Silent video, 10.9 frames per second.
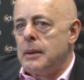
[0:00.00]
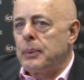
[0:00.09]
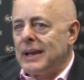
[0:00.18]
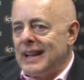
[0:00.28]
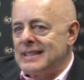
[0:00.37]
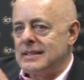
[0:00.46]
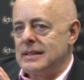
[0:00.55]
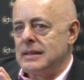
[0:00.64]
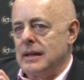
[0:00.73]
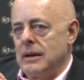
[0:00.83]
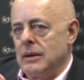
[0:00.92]
Plus,
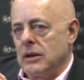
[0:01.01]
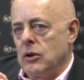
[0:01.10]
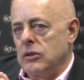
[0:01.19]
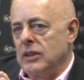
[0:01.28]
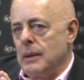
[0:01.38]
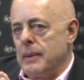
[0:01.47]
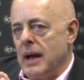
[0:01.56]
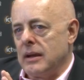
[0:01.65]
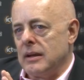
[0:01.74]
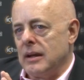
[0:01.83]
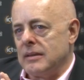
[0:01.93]
a good thing
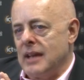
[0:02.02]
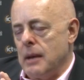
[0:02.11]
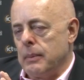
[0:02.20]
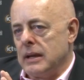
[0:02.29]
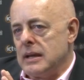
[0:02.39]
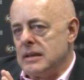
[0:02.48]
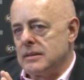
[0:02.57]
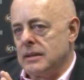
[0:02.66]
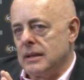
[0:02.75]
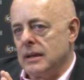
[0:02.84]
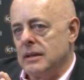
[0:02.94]
about a tablet
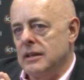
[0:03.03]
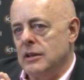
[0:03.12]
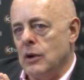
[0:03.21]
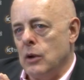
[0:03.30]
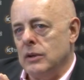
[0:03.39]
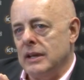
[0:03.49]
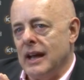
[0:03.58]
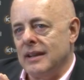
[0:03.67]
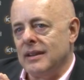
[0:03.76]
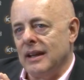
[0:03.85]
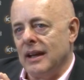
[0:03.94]
is that you're only
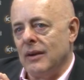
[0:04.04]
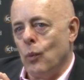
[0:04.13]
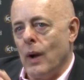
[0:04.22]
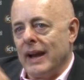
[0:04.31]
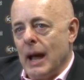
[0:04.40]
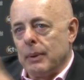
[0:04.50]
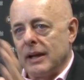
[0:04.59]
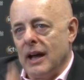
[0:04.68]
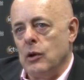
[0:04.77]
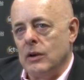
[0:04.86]
getting one application.